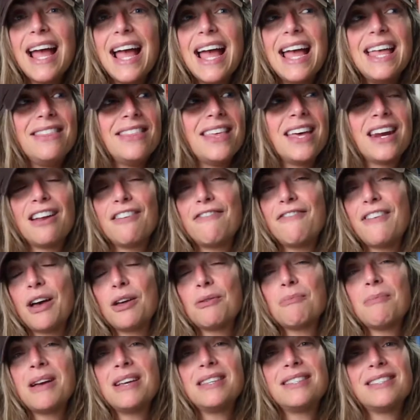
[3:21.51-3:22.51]
And then I
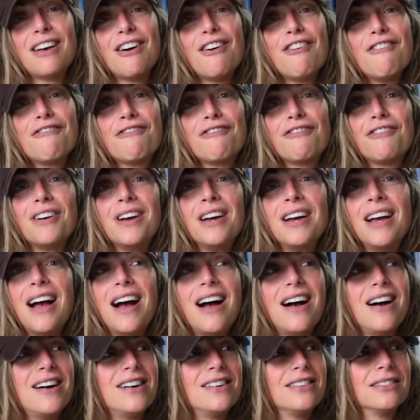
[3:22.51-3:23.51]
found myself,
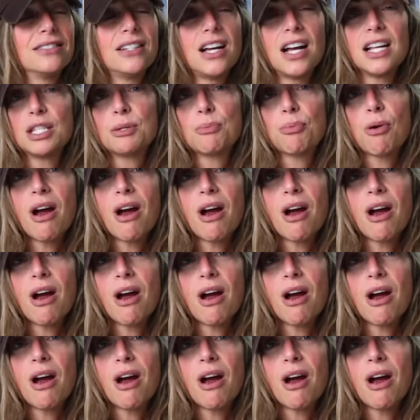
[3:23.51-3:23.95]
God's